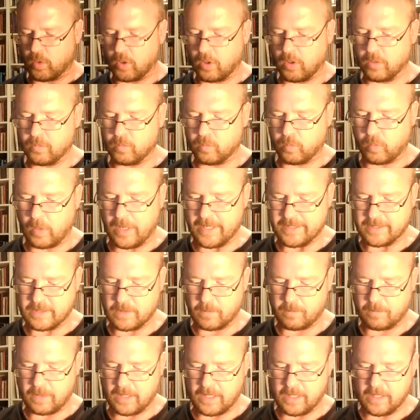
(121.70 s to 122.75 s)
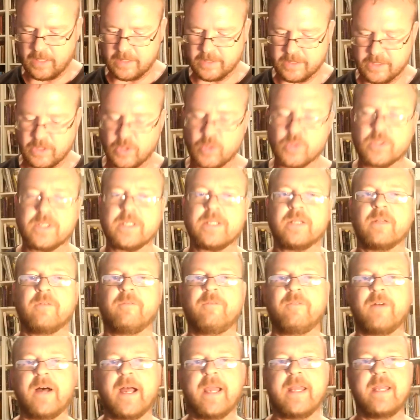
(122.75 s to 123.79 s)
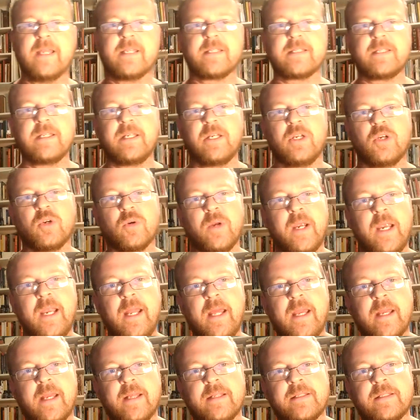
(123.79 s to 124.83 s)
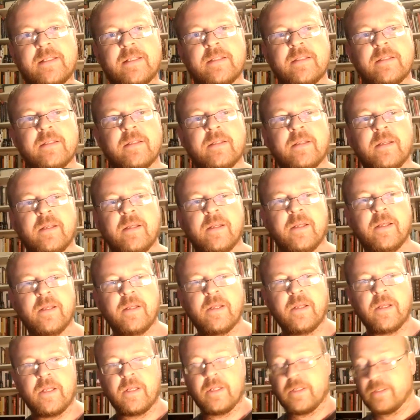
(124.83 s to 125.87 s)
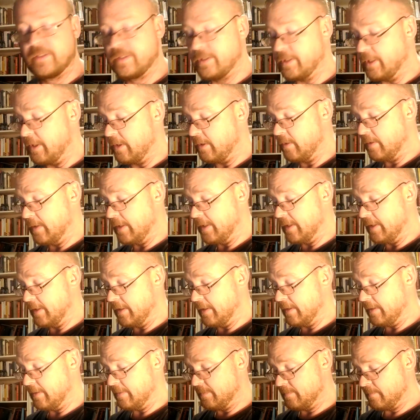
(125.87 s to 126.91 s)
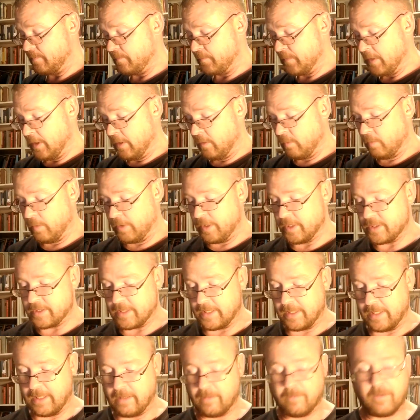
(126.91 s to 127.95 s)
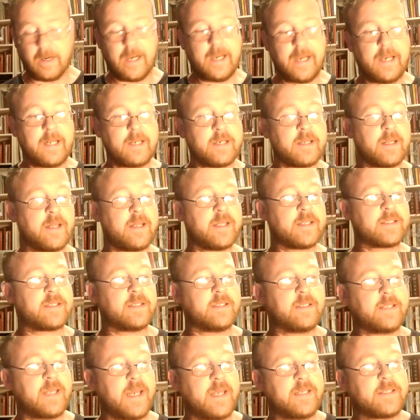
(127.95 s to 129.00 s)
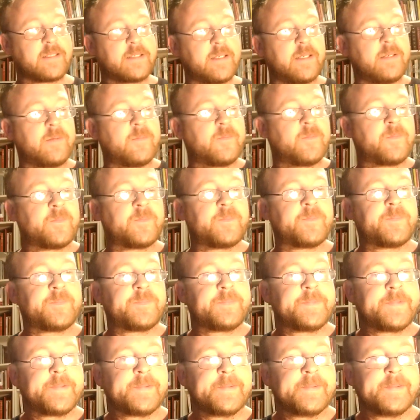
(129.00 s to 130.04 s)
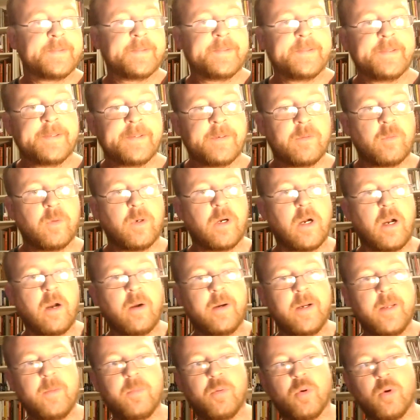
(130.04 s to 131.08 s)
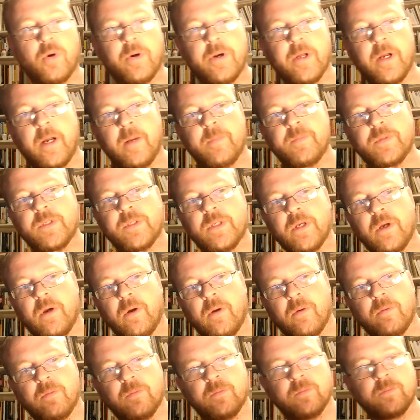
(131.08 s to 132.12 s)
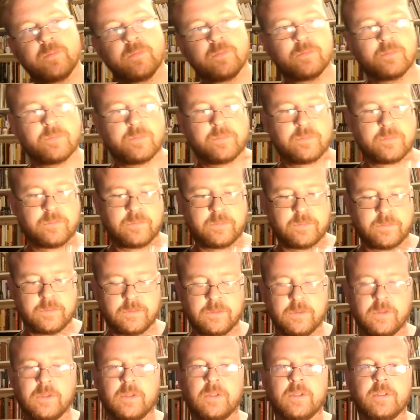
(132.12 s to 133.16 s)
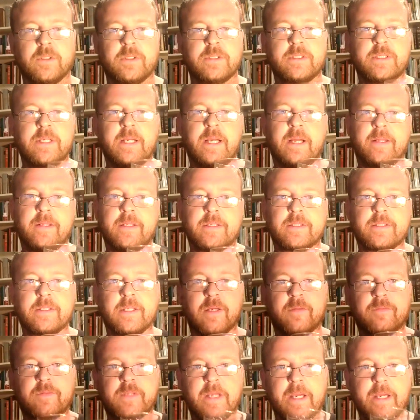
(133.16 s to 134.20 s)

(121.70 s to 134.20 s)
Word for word: world recipes using the finest ingredients. So uh, we're just gonna get right into this and taste it. We're already poured up, so see how this stuff